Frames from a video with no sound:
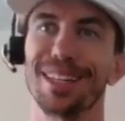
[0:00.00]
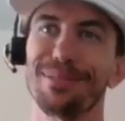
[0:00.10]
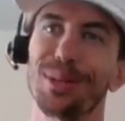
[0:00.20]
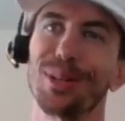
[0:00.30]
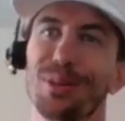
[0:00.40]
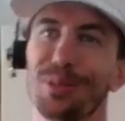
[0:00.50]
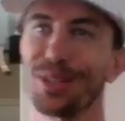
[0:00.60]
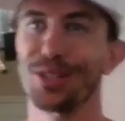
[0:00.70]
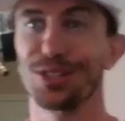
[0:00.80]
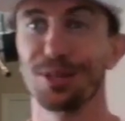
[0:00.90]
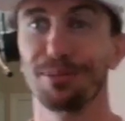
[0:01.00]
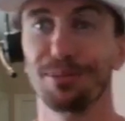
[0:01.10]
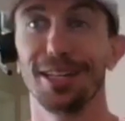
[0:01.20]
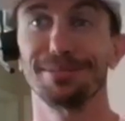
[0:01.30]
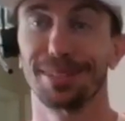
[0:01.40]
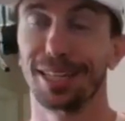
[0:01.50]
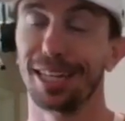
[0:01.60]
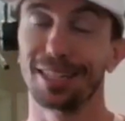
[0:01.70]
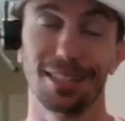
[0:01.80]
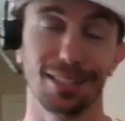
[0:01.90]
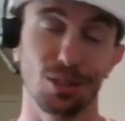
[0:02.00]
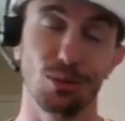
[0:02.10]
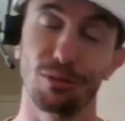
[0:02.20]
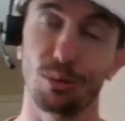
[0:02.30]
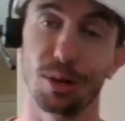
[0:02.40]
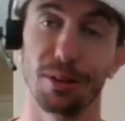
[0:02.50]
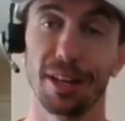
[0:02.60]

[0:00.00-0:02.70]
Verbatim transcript: pulling the relationship down. And it's a, it's yeah. a rough world.